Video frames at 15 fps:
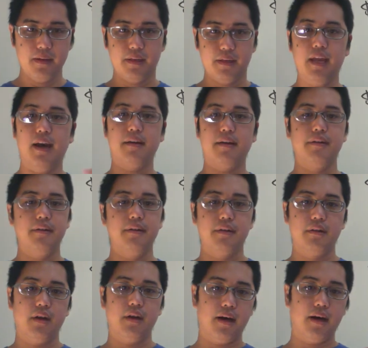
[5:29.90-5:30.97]
Yeah,
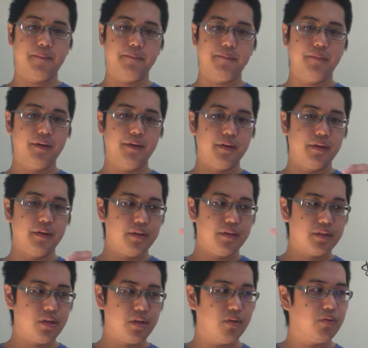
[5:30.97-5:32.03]

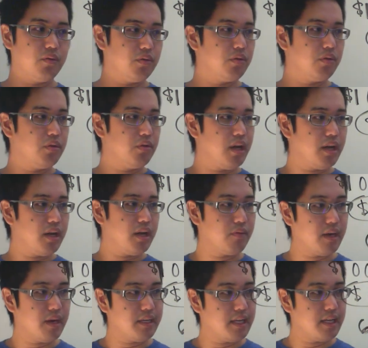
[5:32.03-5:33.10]
so your
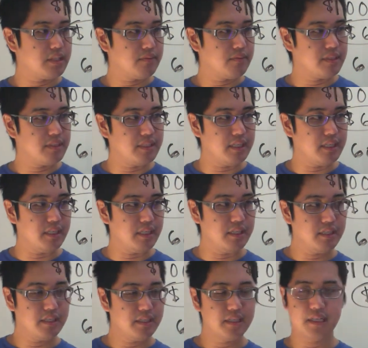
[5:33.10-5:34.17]
correct answer is C.
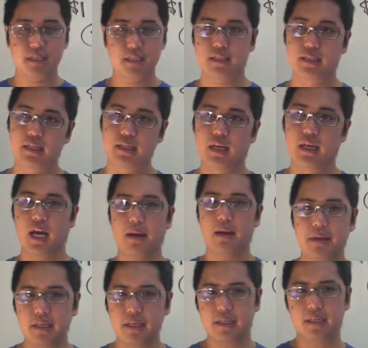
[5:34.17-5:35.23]
I
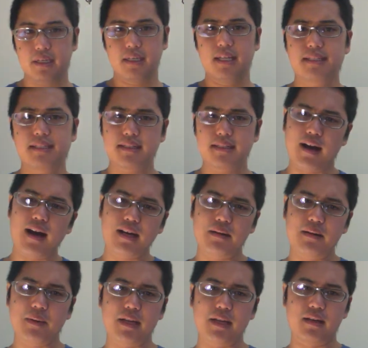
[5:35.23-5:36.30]
mean, let's talk
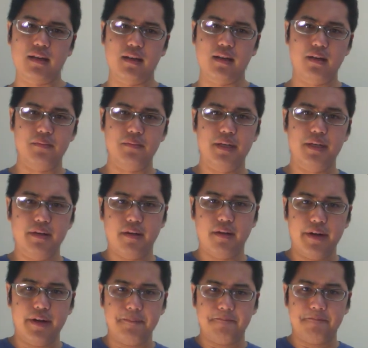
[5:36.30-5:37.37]
about it a little bit, all
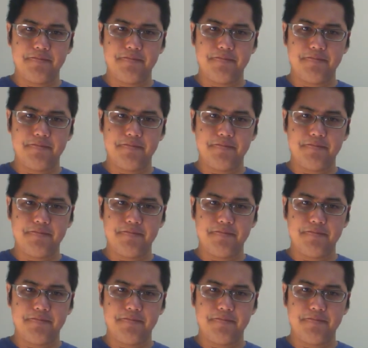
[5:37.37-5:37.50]
right?